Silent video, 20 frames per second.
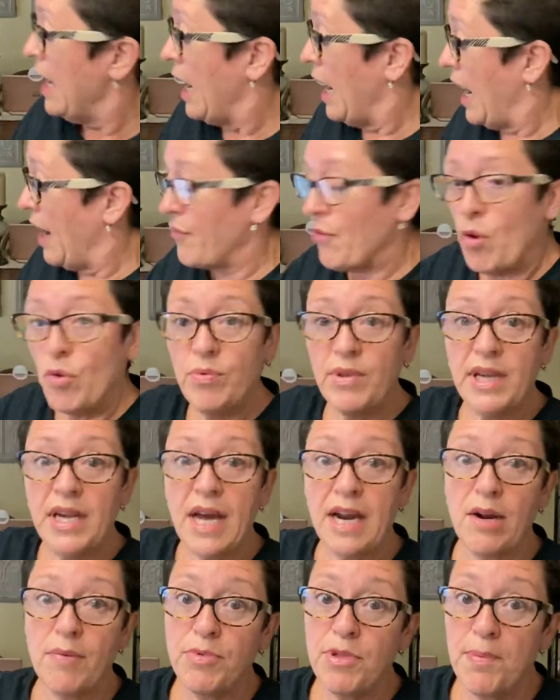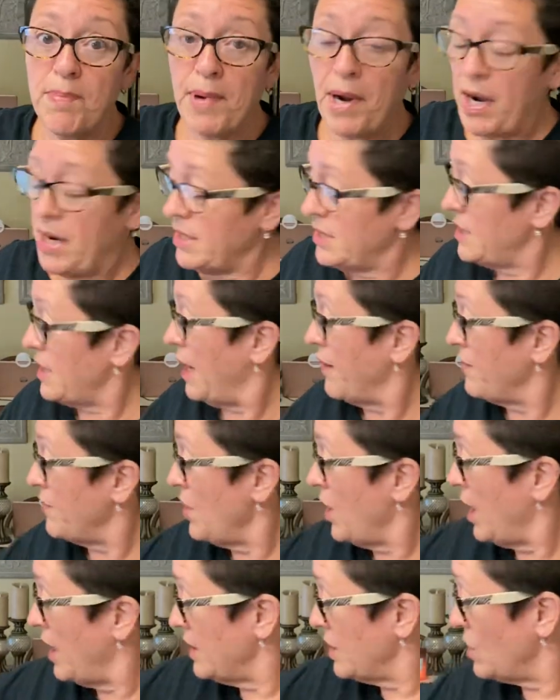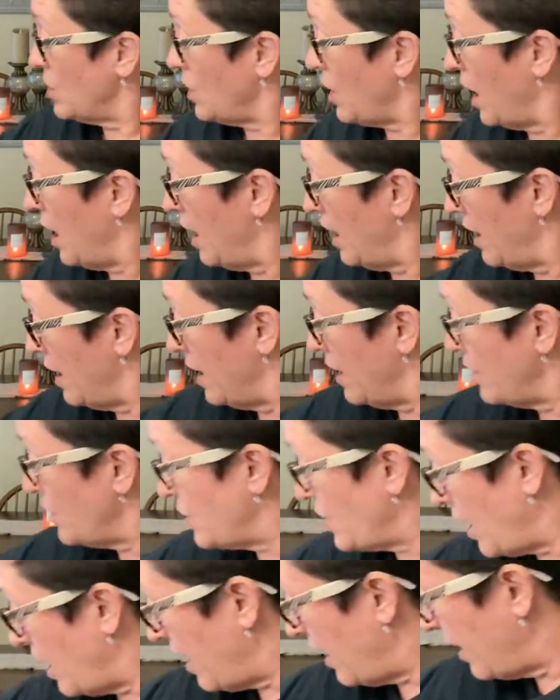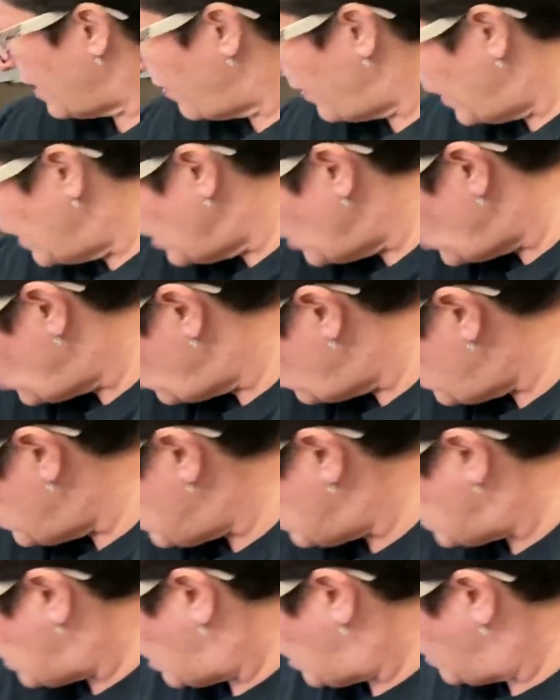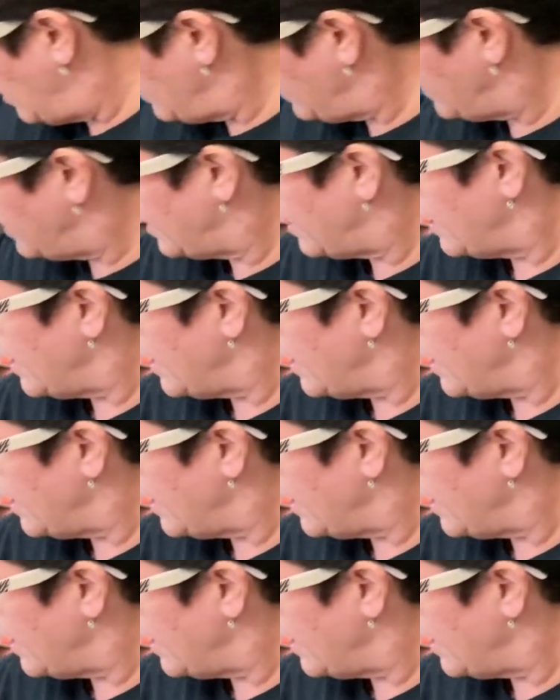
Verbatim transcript: I've only cut up the box. I've not uh, dived into it yet.